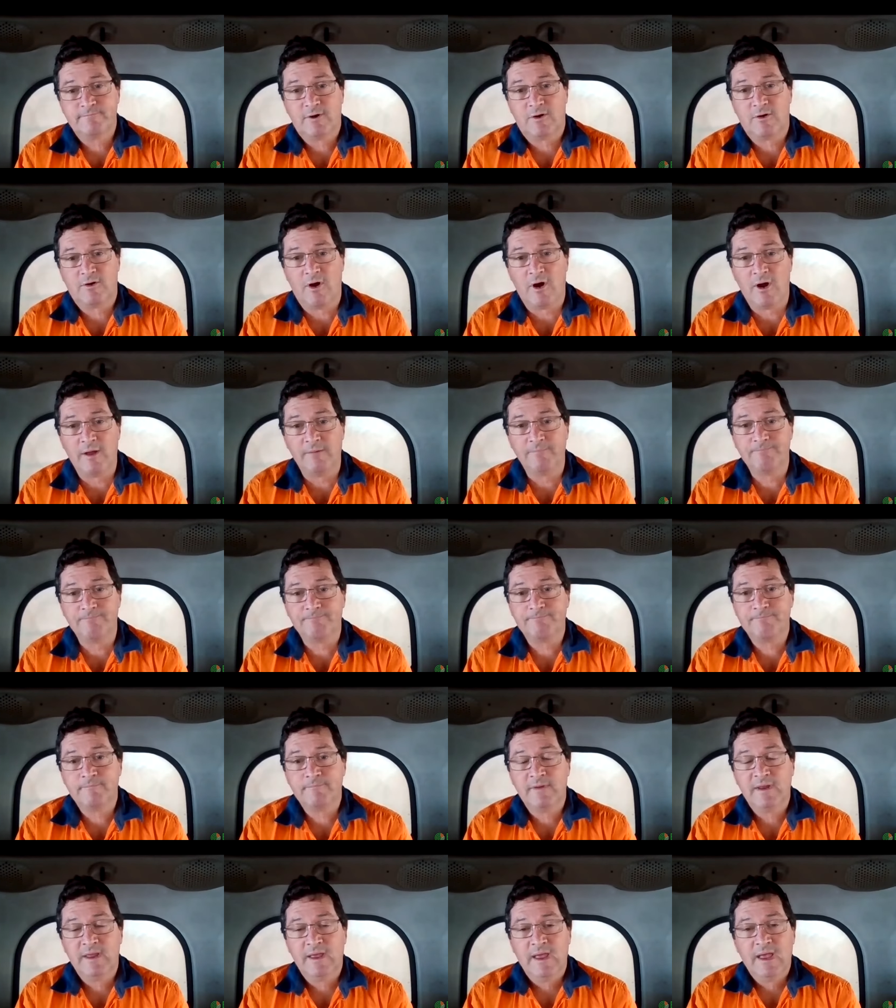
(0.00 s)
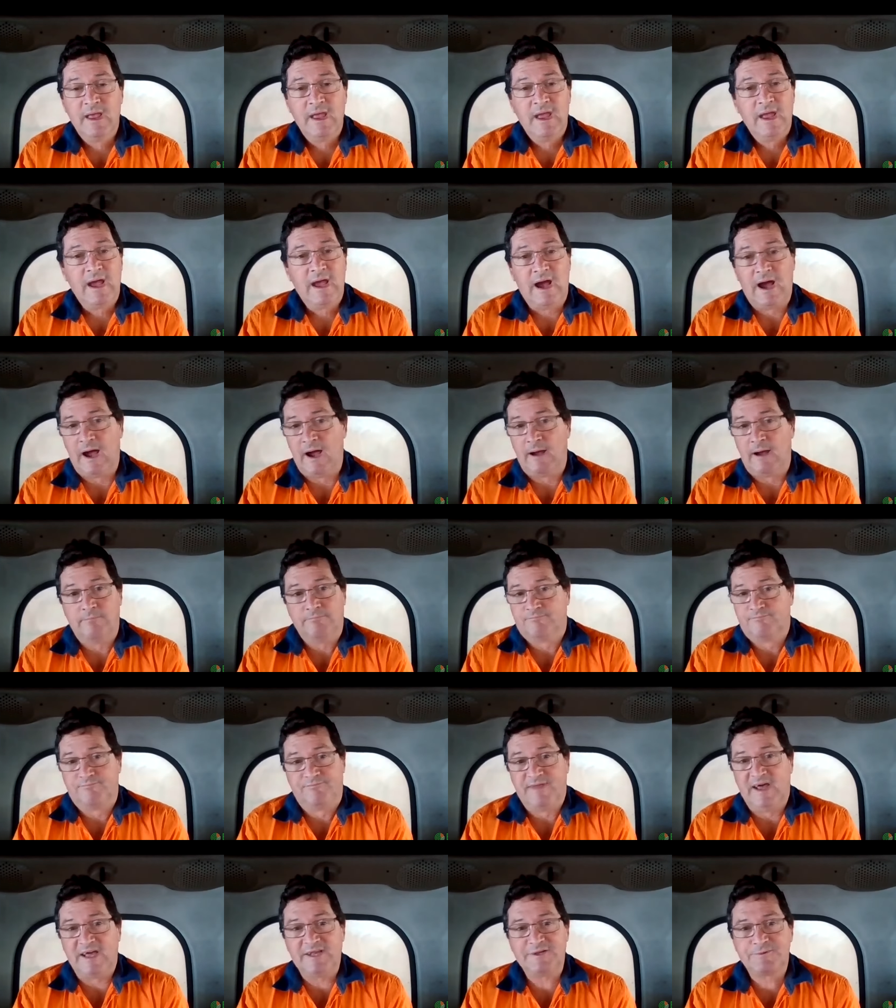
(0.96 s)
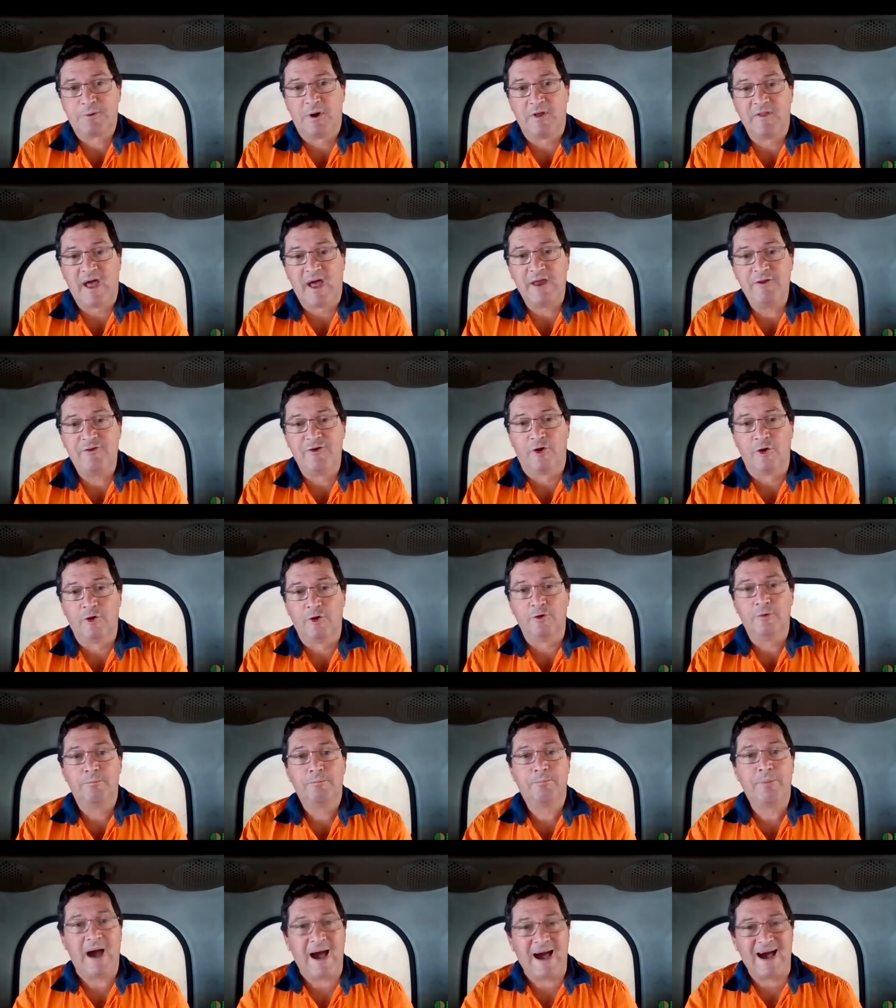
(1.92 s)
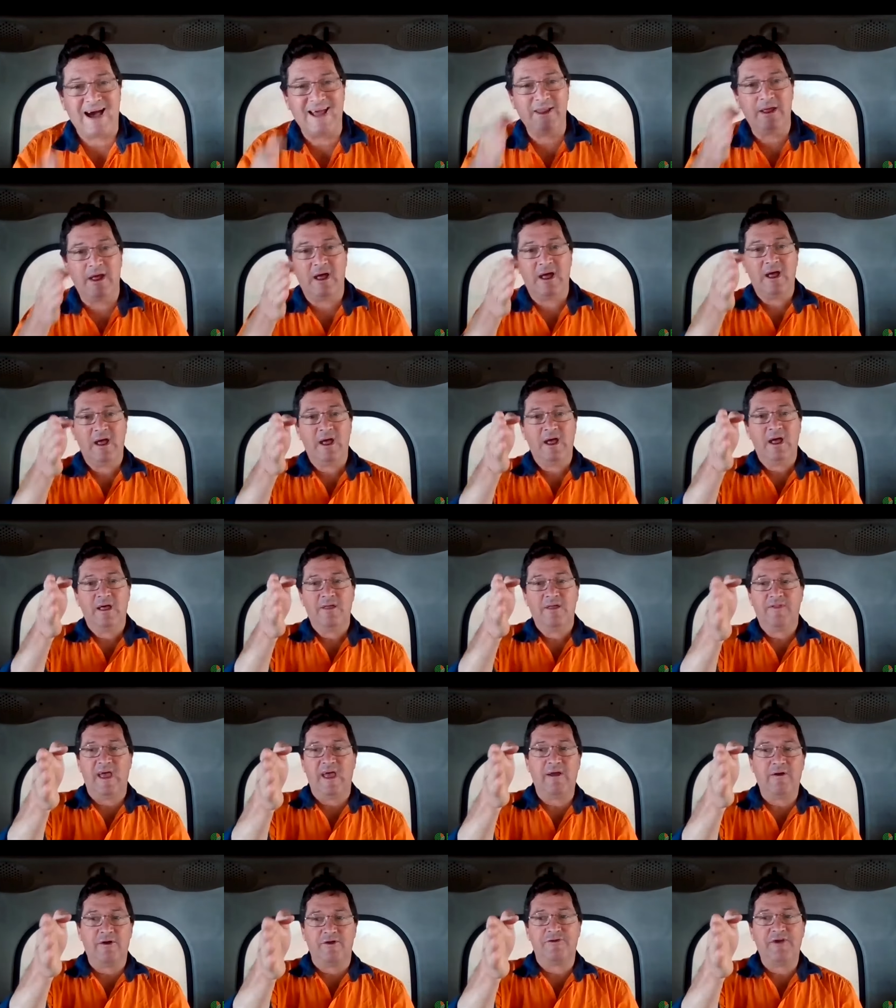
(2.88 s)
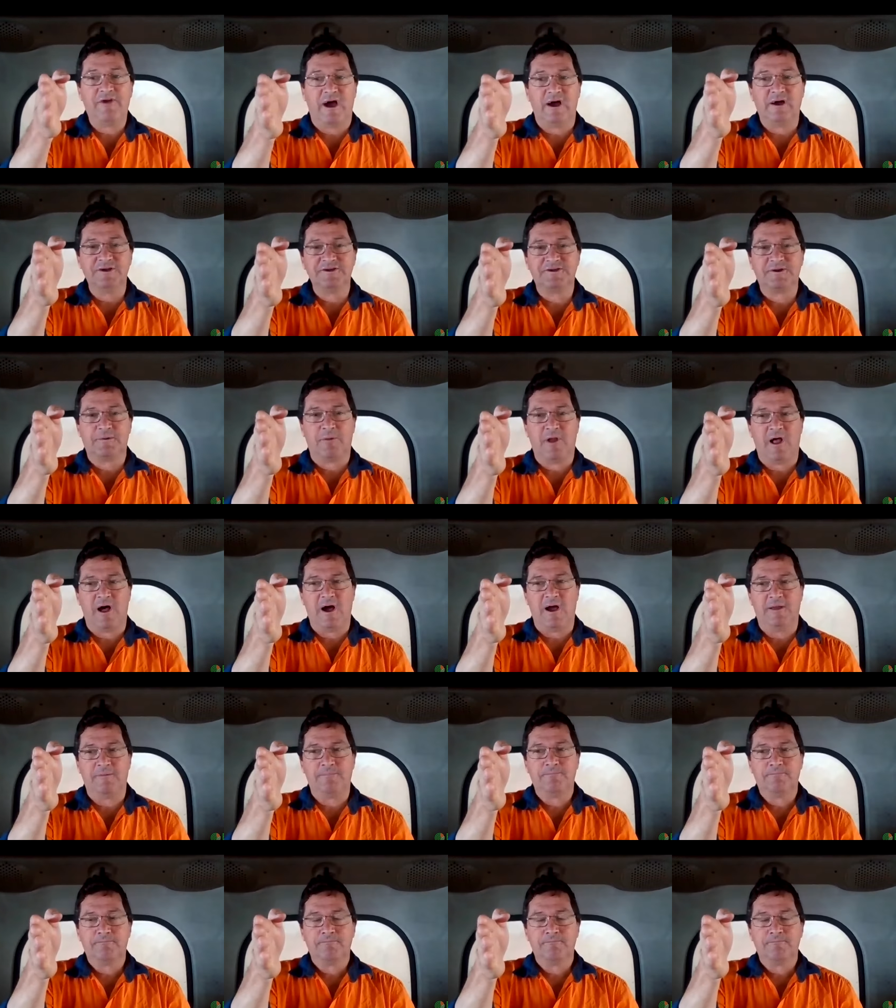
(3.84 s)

Right? Um, that's what they do. But they're a dozer blade.